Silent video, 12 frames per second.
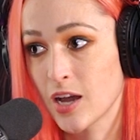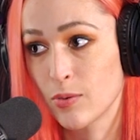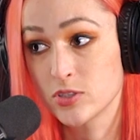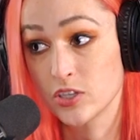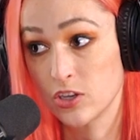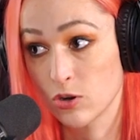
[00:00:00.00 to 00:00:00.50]
I
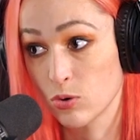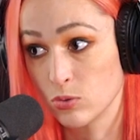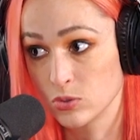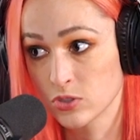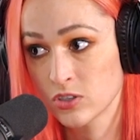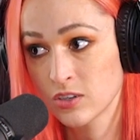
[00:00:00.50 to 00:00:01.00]
was a year
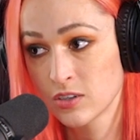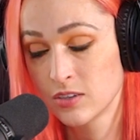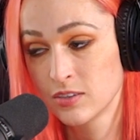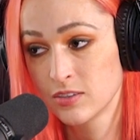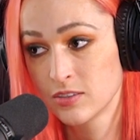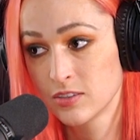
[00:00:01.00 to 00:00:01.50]
older.
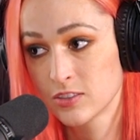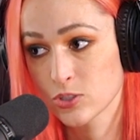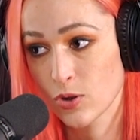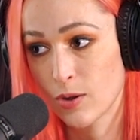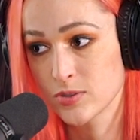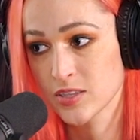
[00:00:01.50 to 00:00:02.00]

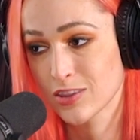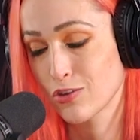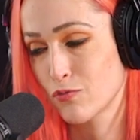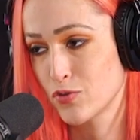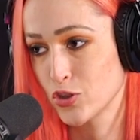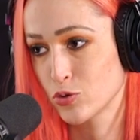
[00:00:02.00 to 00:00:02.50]
So I was, like,
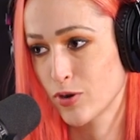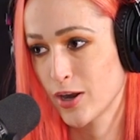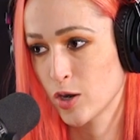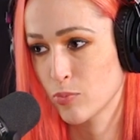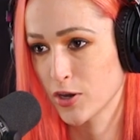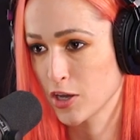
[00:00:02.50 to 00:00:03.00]
the 5th
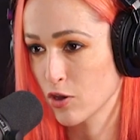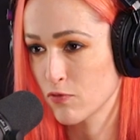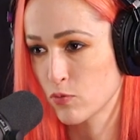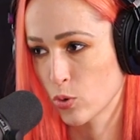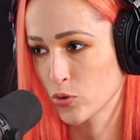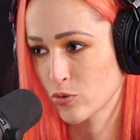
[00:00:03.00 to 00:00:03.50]
grader bringing a
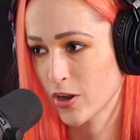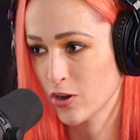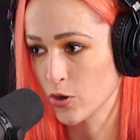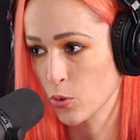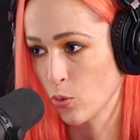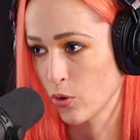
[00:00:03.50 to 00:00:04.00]
4th
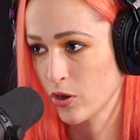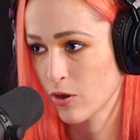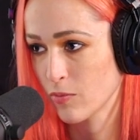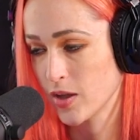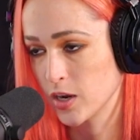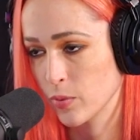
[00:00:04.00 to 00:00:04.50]
grader an
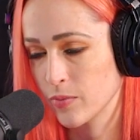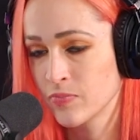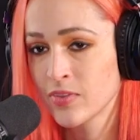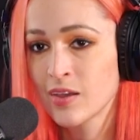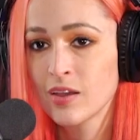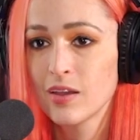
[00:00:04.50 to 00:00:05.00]
Oreo. Anyway,
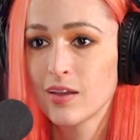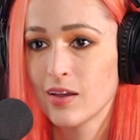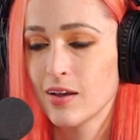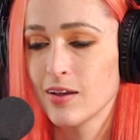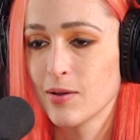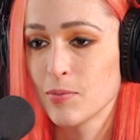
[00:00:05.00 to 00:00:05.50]

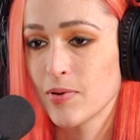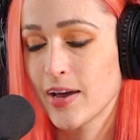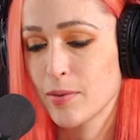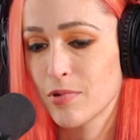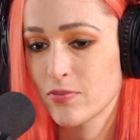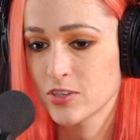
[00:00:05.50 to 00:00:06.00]
I
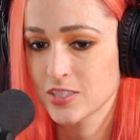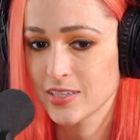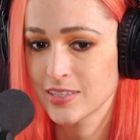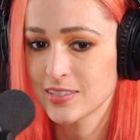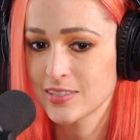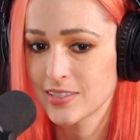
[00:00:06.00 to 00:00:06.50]
had my first
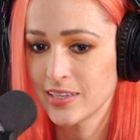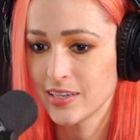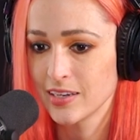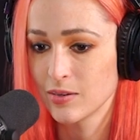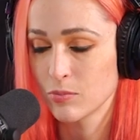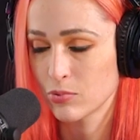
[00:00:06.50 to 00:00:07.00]
kiss
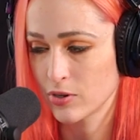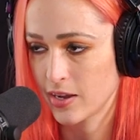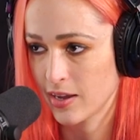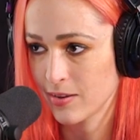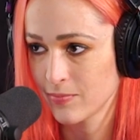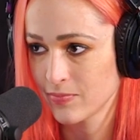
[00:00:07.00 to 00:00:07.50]
in
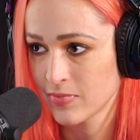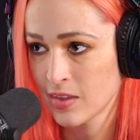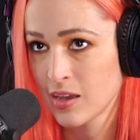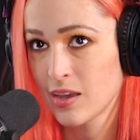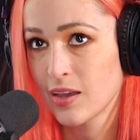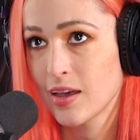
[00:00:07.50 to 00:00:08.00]
pre-K,
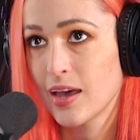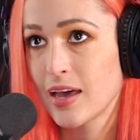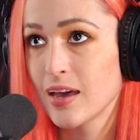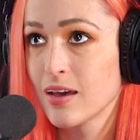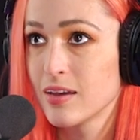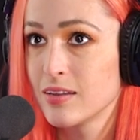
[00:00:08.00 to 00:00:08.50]

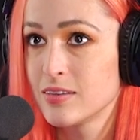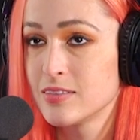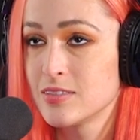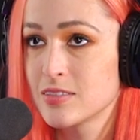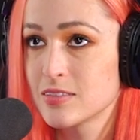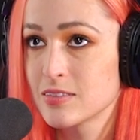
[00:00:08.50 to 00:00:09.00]

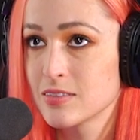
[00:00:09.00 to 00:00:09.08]
and